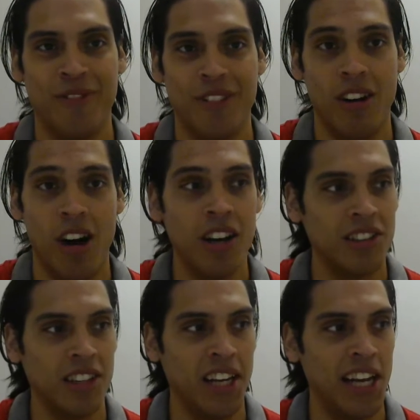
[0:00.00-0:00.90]

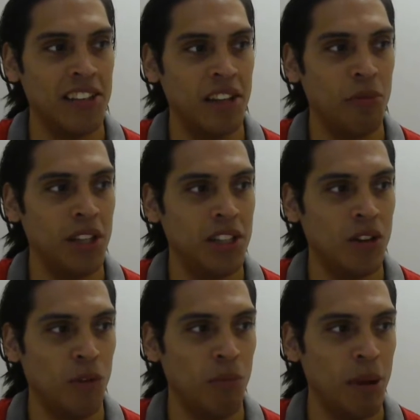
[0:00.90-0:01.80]
Honestly, guys, I really
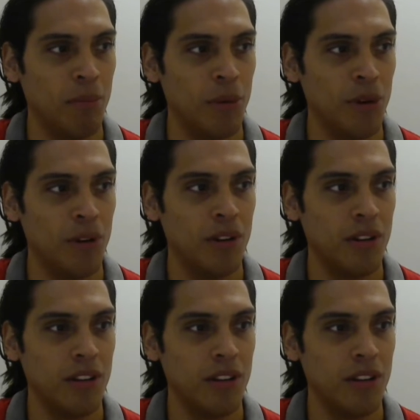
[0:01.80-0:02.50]
don't remember,